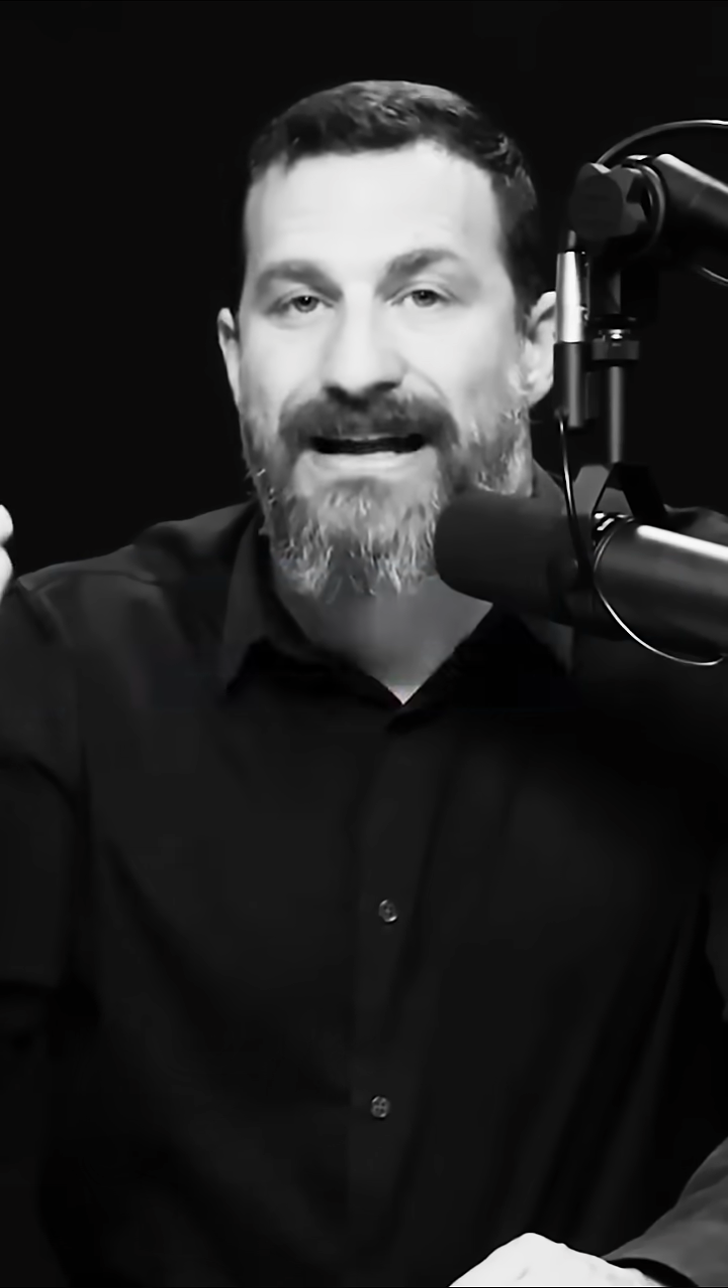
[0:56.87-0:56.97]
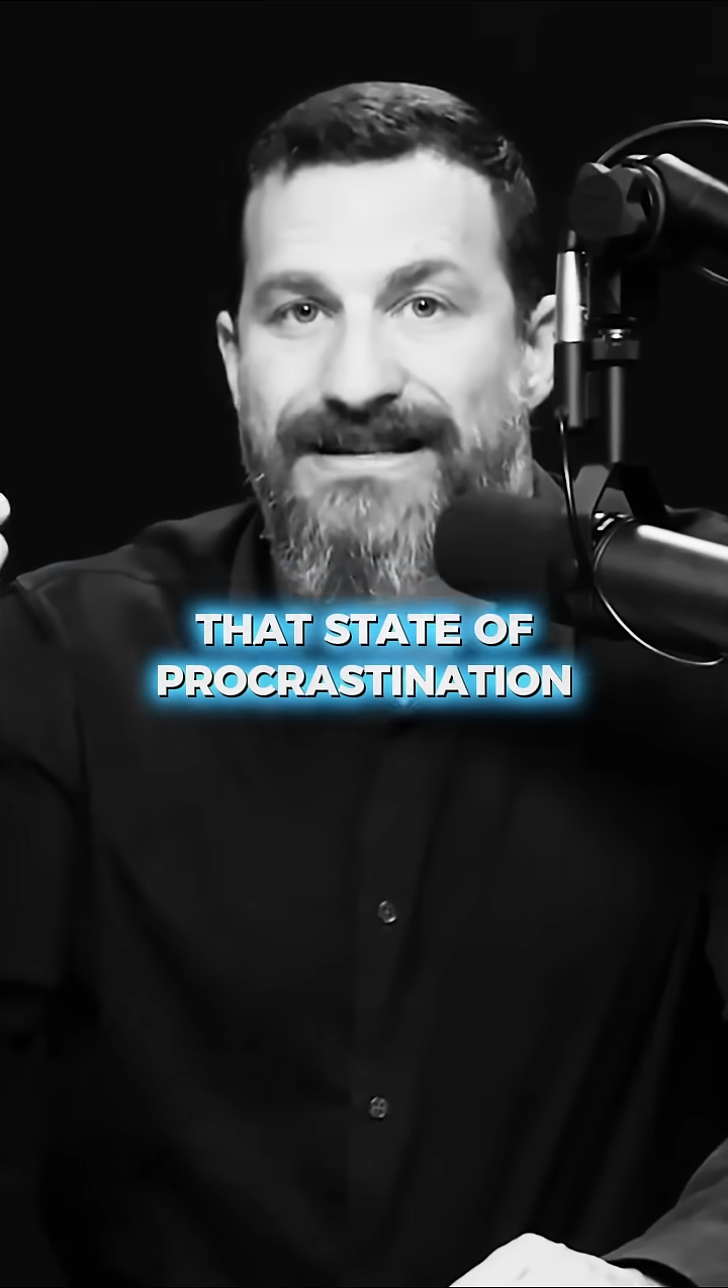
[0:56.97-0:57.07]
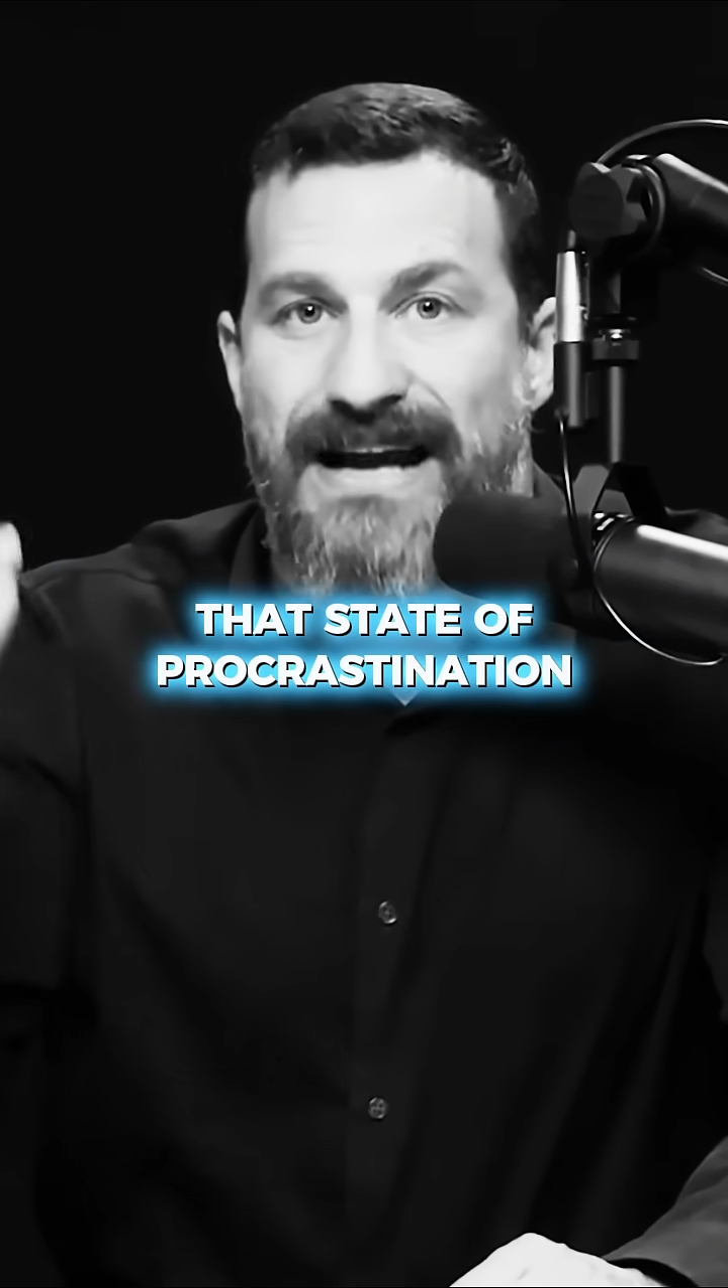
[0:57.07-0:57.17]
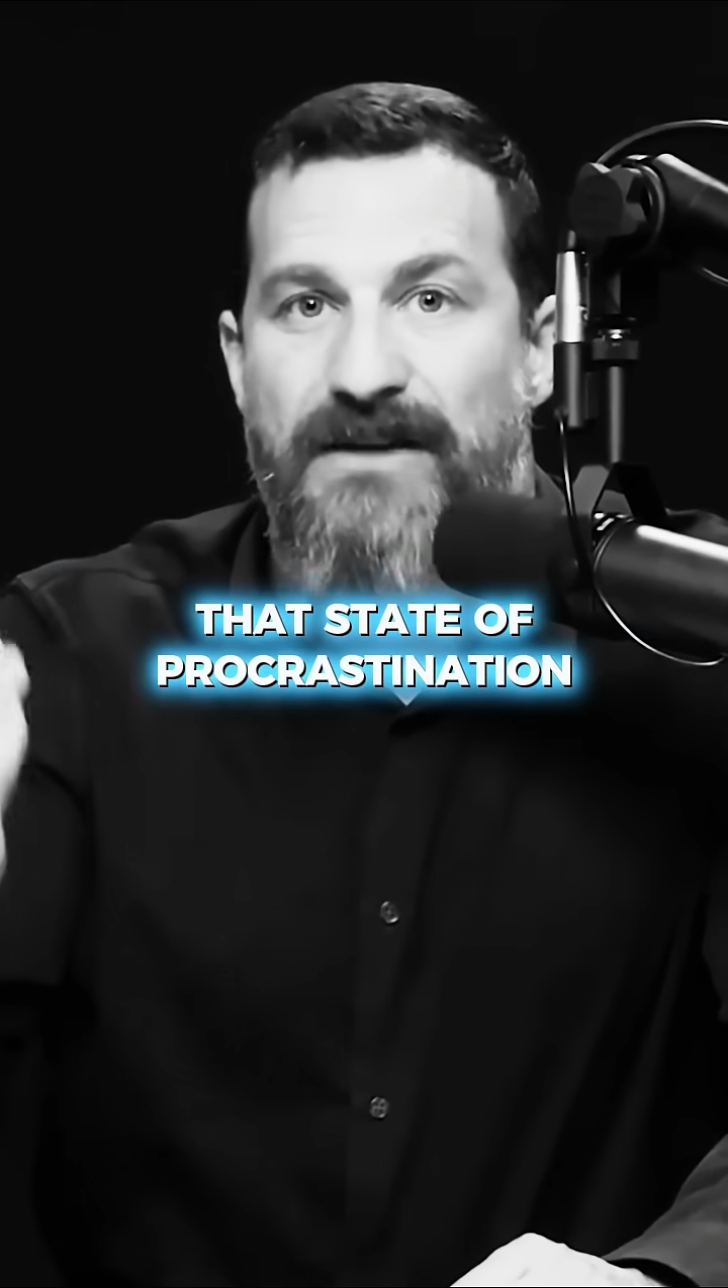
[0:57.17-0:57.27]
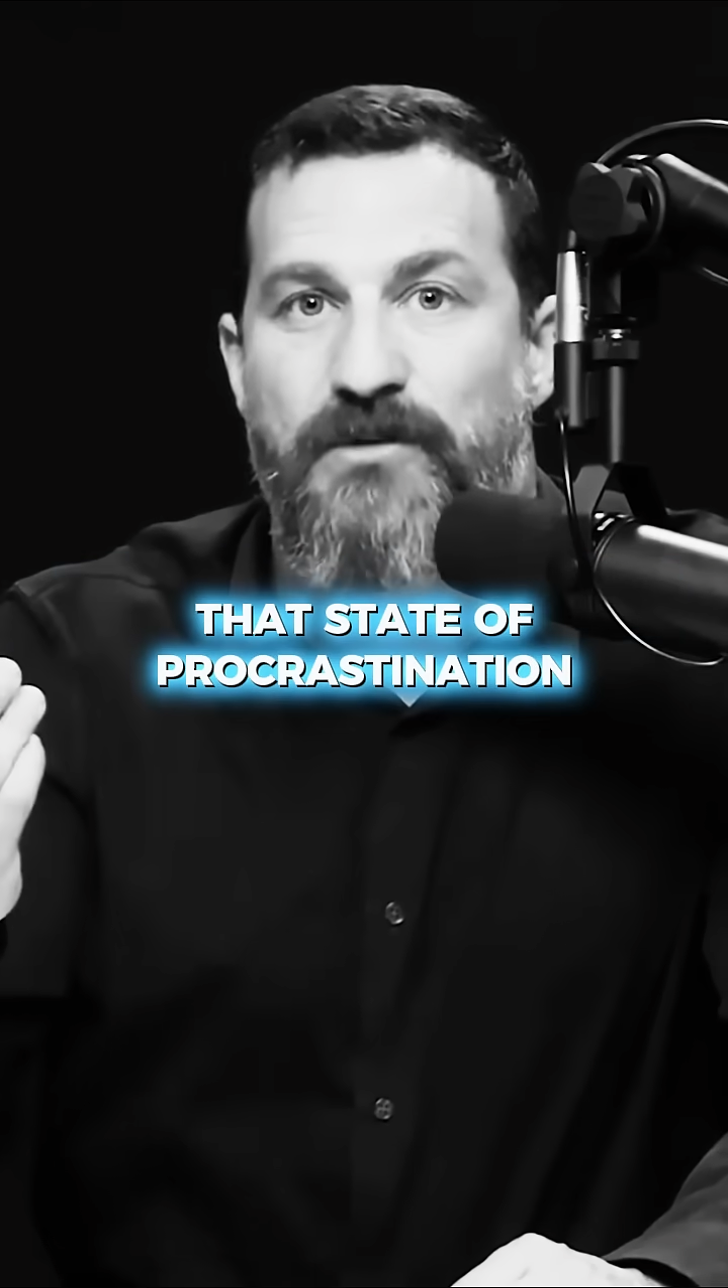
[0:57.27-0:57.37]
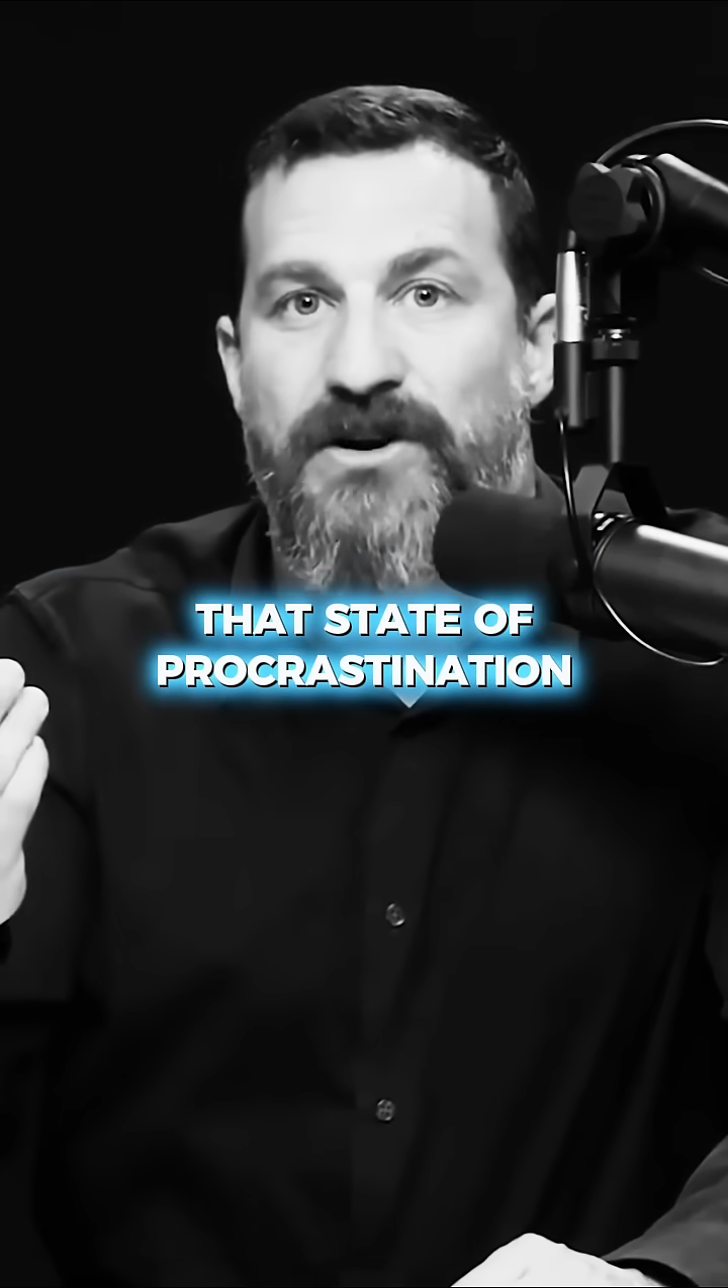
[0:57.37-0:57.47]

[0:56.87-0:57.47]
that state of